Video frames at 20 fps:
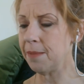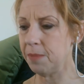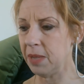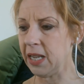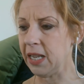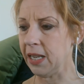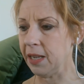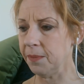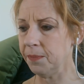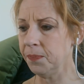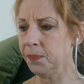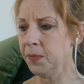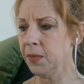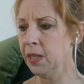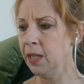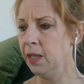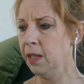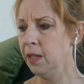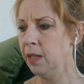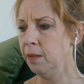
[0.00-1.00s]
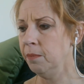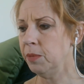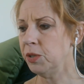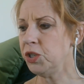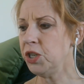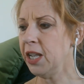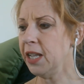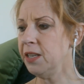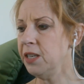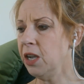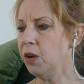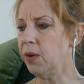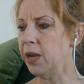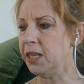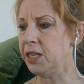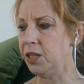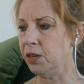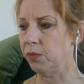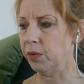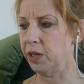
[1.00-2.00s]
being, but she had no
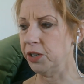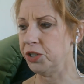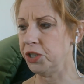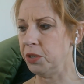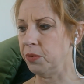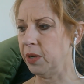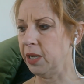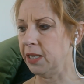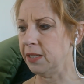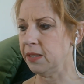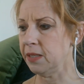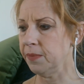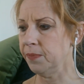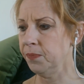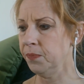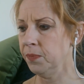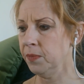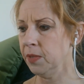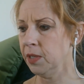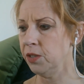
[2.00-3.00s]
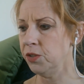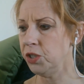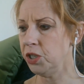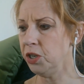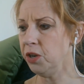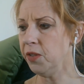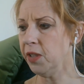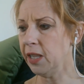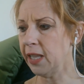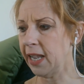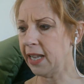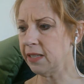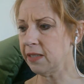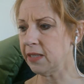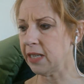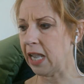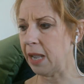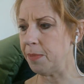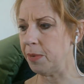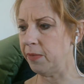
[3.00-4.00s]
idea where she was. She knew the
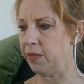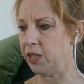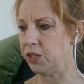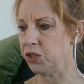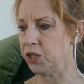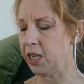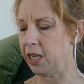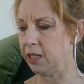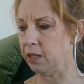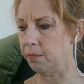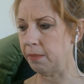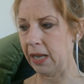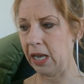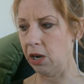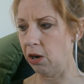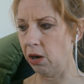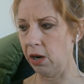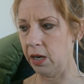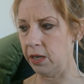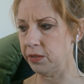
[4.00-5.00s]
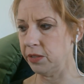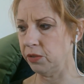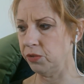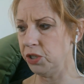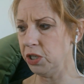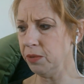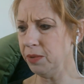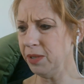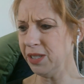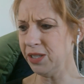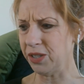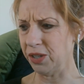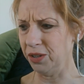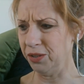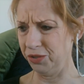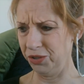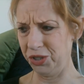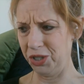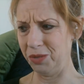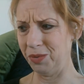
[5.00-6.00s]
landscape of each kingdom by heart, so she was certain
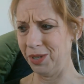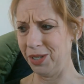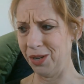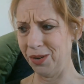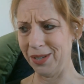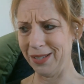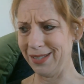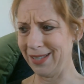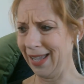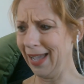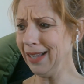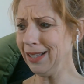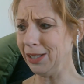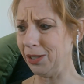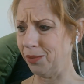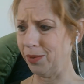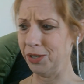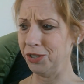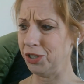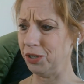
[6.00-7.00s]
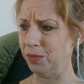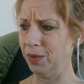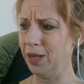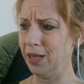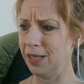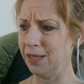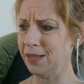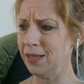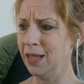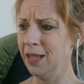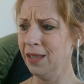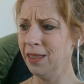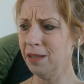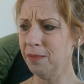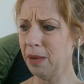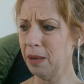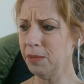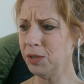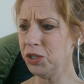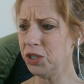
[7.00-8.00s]
she would know exactly where she was the
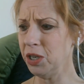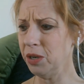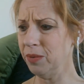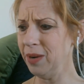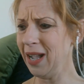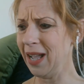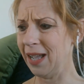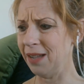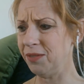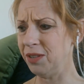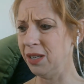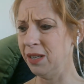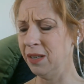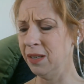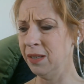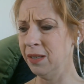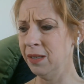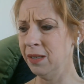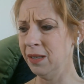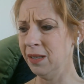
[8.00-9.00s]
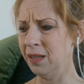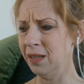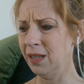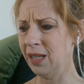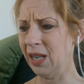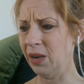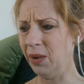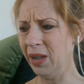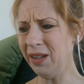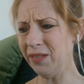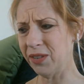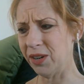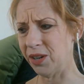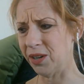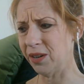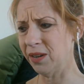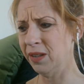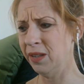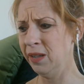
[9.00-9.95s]
moment she arrived. However,